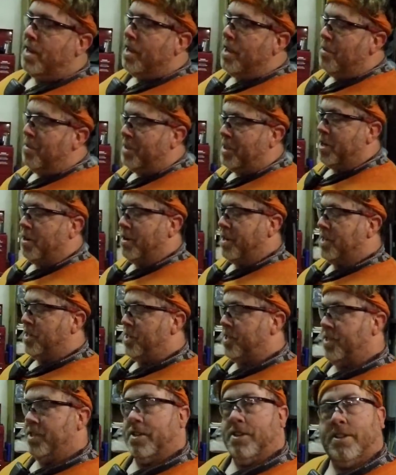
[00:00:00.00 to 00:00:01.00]
There is
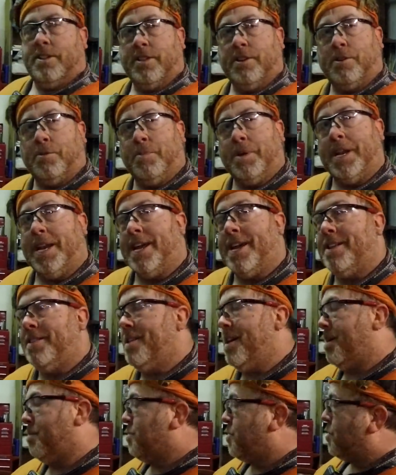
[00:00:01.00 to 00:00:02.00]
still a little bit in
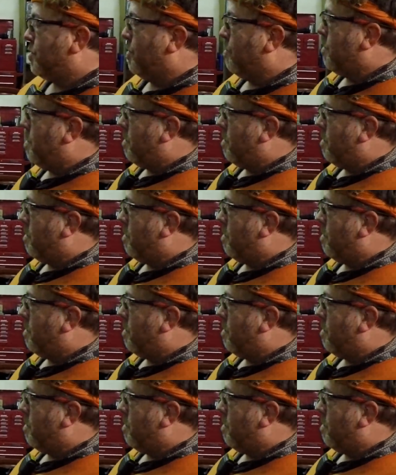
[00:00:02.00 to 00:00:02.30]
them, so what we